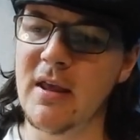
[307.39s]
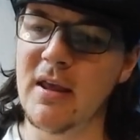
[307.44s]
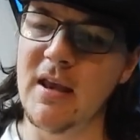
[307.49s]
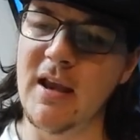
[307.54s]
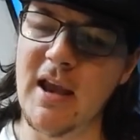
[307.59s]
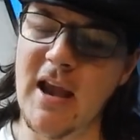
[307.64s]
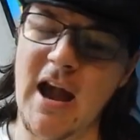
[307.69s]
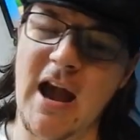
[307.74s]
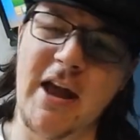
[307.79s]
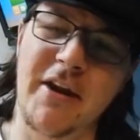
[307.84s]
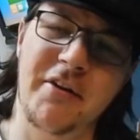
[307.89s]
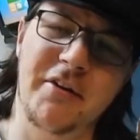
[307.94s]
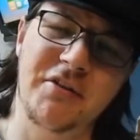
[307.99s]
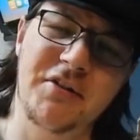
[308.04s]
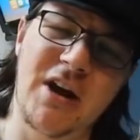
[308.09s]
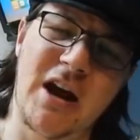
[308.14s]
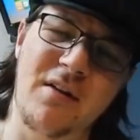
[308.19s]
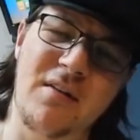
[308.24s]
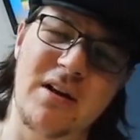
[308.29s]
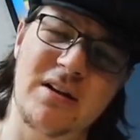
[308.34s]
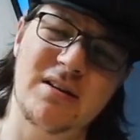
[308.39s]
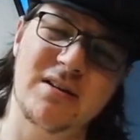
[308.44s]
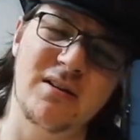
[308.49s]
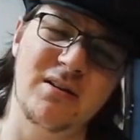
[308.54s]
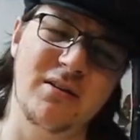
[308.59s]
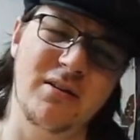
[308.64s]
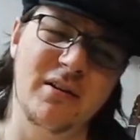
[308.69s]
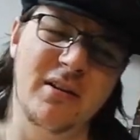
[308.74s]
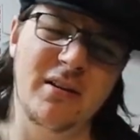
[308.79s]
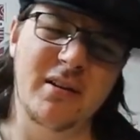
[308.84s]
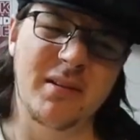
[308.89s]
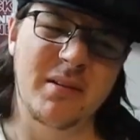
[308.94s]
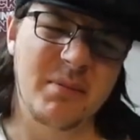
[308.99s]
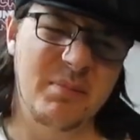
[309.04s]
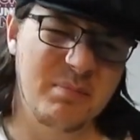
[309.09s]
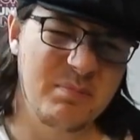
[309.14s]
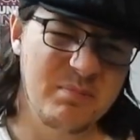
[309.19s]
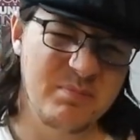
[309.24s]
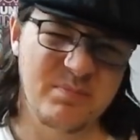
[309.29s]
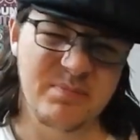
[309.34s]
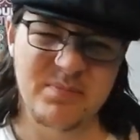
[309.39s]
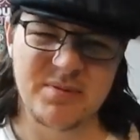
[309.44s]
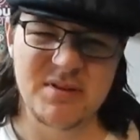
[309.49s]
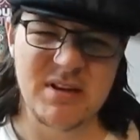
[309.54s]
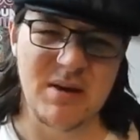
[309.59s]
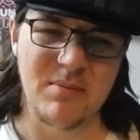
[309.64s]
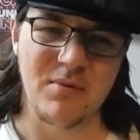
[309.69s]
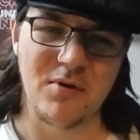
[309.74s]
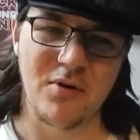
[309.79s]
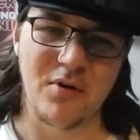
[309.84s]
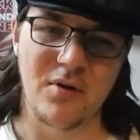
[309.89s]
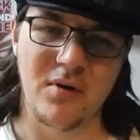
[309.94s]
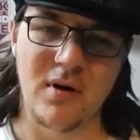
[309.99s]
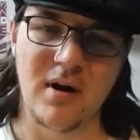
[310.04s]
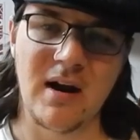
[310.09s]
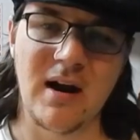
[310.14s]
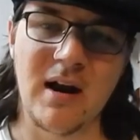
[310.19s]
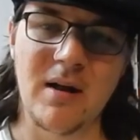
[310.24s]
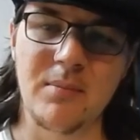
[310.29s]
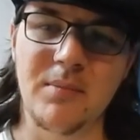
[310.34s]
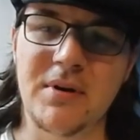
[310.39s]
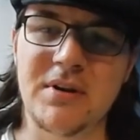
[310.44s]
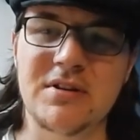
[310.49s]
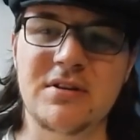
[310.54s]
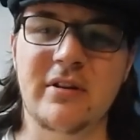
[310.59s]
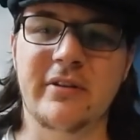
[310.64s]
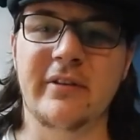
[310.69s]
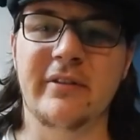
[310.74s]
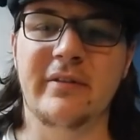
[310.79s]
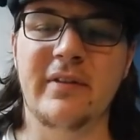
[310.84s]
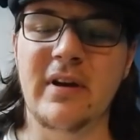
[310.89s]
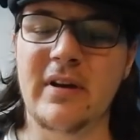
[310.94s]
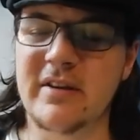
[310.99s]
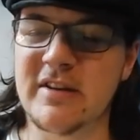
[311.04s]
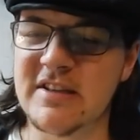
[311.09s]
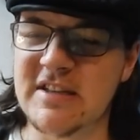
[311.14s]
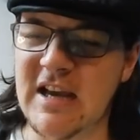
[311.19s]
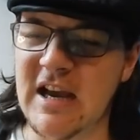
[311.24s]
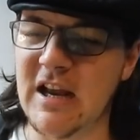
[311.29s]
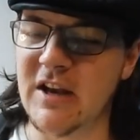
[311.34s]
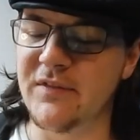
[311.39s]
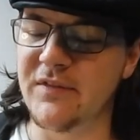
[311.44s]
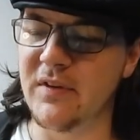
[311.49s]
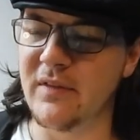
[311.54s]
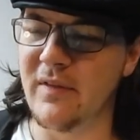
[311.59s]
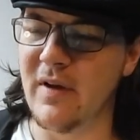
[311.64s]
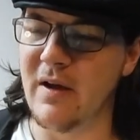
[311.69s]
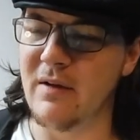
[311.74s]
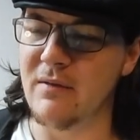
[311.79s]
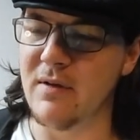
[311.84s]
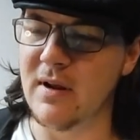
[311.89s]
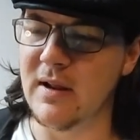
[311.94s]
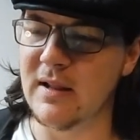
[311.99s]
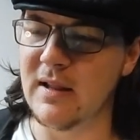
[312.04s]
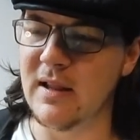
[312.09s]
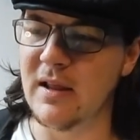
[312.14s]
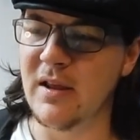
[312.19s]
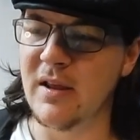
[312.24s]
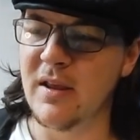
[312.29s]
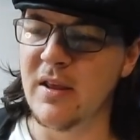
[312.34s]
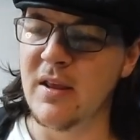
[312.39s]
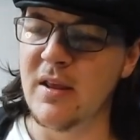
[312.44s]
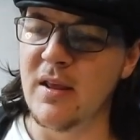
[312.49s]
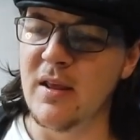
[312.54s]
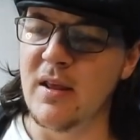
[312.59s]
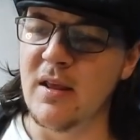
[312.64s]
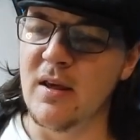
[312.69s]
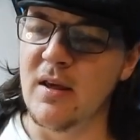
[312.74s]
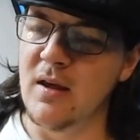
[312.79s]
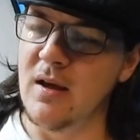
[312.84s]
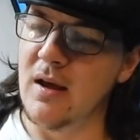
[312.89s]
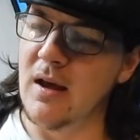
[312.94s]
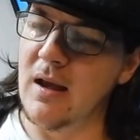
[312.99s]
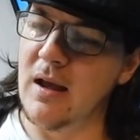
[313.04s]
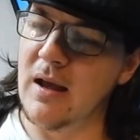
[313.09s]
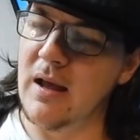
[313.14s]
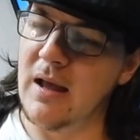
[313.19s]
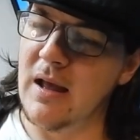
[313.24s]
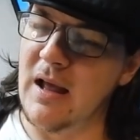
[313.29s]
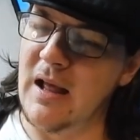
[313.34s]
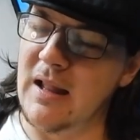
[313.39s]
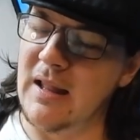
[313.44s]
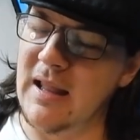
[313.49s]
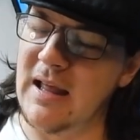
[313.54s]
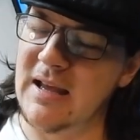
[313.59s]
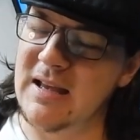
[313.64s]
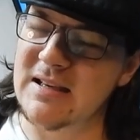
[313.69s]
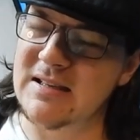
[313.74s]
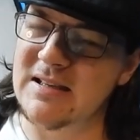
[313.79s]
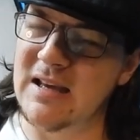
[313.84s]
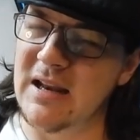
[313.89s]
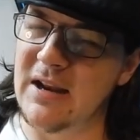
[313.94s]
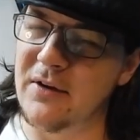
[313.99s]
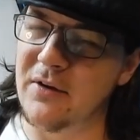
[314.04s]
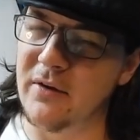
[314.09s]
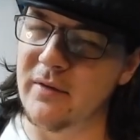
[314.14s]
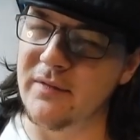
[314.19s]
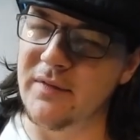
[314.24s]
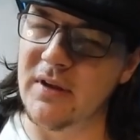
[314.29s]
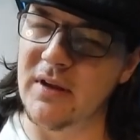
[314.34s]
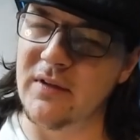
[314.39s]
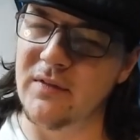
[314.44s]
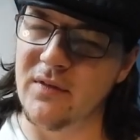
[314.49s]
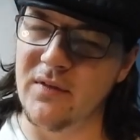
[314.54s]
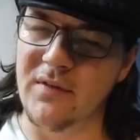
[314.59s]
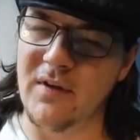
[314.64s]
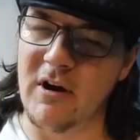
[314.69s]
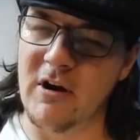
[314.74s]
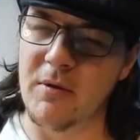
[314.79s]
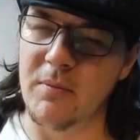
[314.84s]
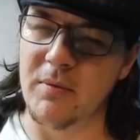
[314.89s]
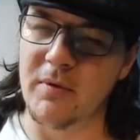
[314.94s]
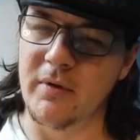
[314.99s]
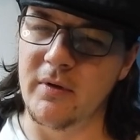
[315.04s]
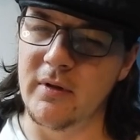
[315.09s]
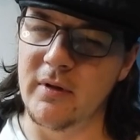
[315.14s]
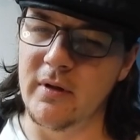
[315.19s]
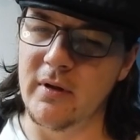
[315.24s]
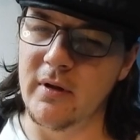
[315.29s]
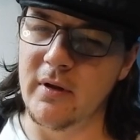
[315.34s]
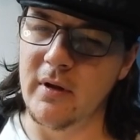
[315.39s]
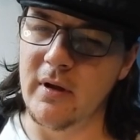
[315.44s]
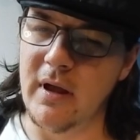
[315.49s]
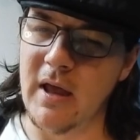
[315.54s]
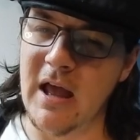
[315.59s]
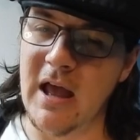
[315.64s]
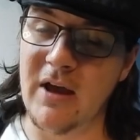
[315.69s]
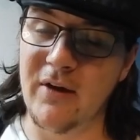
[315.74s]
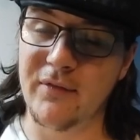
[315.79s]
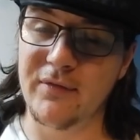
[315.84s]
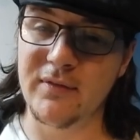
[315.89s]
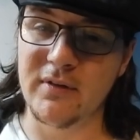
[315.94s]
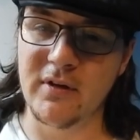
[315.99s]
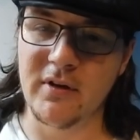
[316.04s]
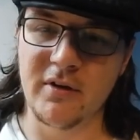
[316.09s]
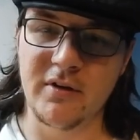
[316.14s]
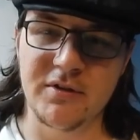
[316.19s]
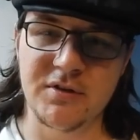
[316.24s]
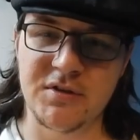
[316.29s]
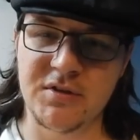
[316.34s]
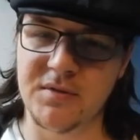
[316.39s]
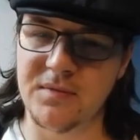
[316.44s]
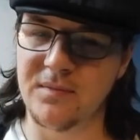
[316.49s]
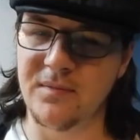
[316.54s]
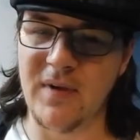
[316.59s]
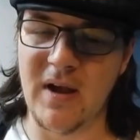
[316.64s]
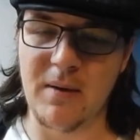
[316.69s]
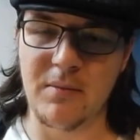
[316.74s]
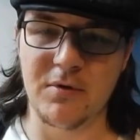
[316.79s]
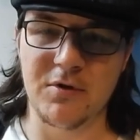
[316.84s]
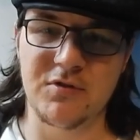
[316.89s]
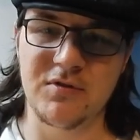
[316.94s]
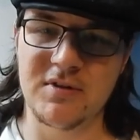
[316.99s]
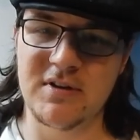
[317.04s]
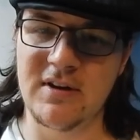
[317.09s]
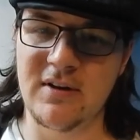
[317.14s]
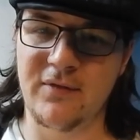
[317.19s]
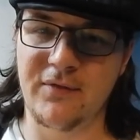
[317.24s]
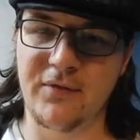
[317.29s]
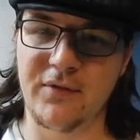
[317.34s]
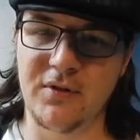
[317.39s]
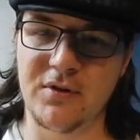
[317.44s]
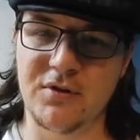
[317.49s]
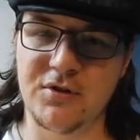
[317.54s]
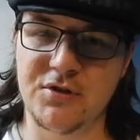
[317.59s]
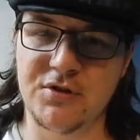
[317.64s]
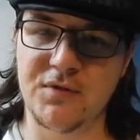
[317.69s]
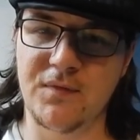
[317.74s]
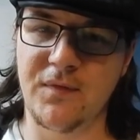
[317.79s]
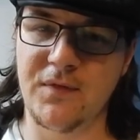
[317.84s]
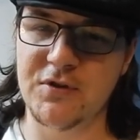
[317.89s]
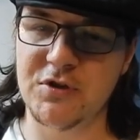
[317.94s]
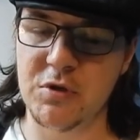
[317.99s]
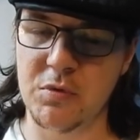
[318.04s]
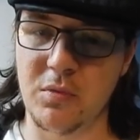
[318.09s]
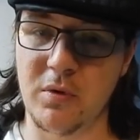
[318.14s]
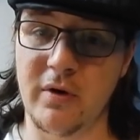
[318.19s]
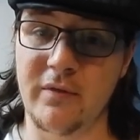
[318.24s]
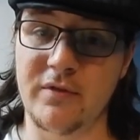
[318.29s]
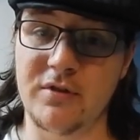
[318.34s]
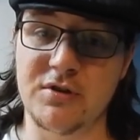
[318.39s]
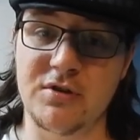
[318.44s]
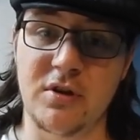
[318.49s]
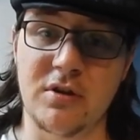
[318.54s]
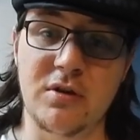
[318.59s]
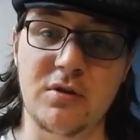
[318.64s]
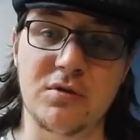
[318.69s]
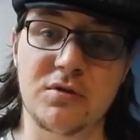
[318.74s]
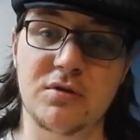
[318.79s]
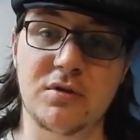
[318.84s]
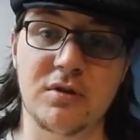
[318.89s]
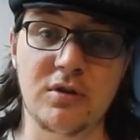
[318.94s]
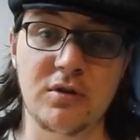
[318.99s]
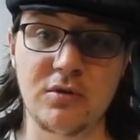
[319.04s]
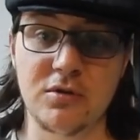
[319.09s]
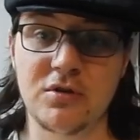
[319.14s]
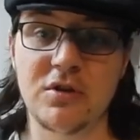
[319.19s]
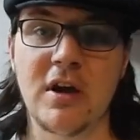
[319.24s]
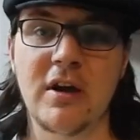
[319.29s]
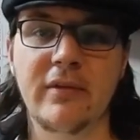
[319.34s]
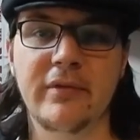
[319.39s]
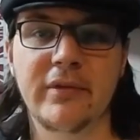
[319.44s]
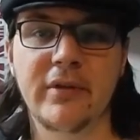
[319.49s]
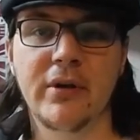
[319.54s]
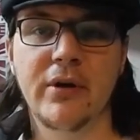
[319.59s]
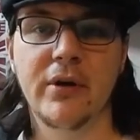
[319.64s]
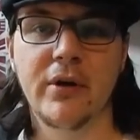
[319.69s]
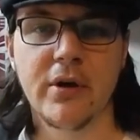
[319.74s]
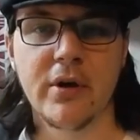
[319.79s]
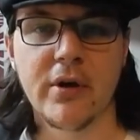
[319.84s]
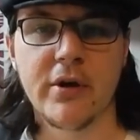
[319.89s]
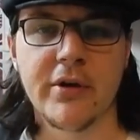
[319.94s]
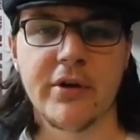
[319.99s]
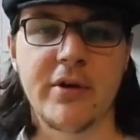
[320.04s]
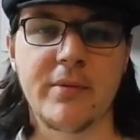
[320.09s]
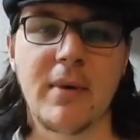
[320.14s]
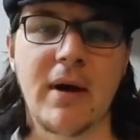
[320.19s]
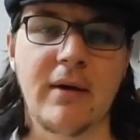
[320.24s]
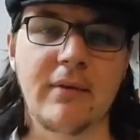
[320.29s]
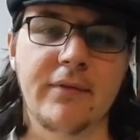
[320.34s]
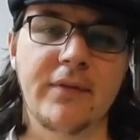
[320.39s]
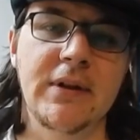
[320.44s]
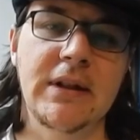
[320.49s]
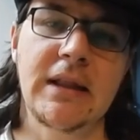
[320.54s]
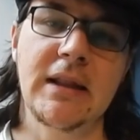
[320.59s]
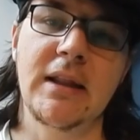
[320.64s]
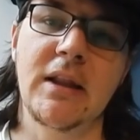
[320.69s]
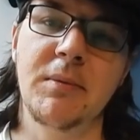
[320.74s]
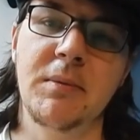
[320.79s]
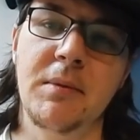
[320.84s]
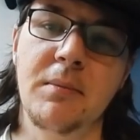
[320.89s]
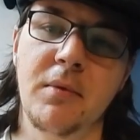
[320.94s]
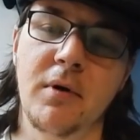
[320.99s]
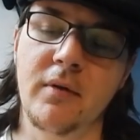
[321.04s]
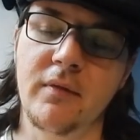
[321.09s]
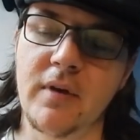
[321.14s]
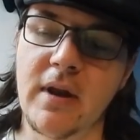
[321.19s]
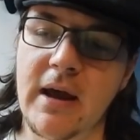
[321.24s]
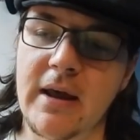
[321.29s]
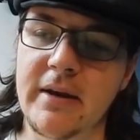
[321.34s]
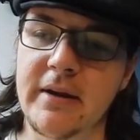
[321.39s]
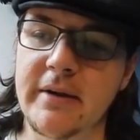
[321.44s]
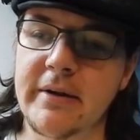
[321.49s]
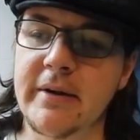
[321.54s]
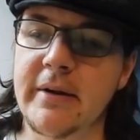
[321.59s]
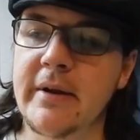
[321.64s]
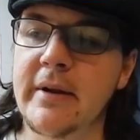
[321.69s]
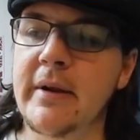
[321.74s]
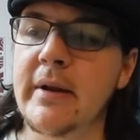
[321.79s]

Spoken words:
It handled direct lung semi alright, but it's not designed for that really. Like I said, I don't think the variable airflow's that much of a difference. For someone that's not used to UG airflow, you might feel it a little bit more than I did.